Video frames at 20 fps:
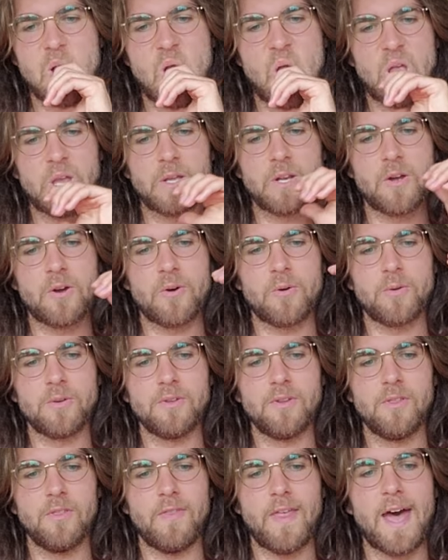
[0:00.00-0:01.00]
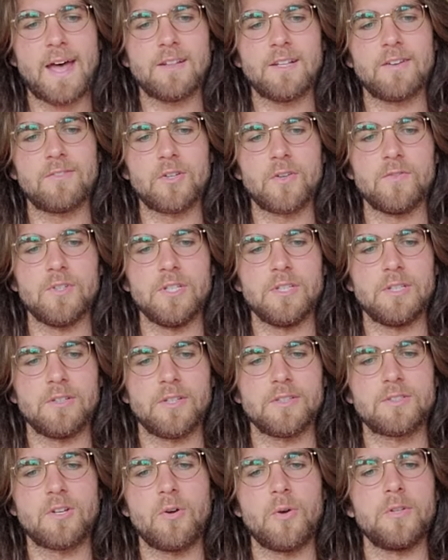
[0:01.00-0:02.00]
you know, that level of detail,
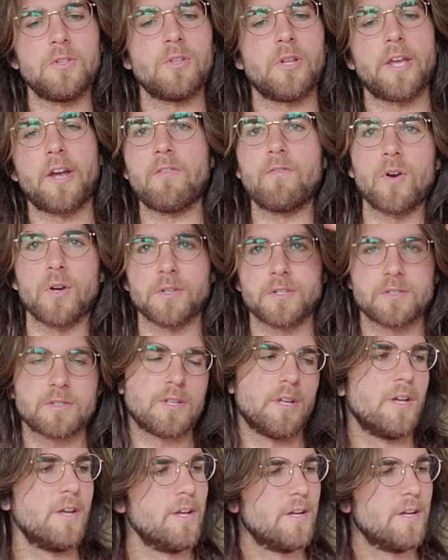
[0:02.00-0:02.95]
let's go into like a verse.